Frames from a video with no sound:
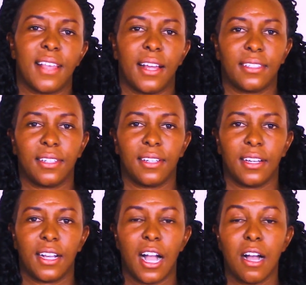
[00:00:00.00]
that
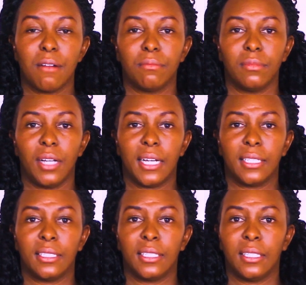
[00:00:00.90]
come
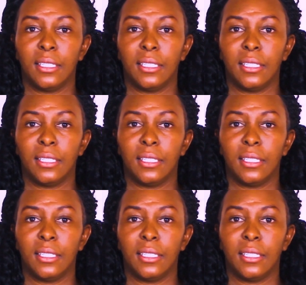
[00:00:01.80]
and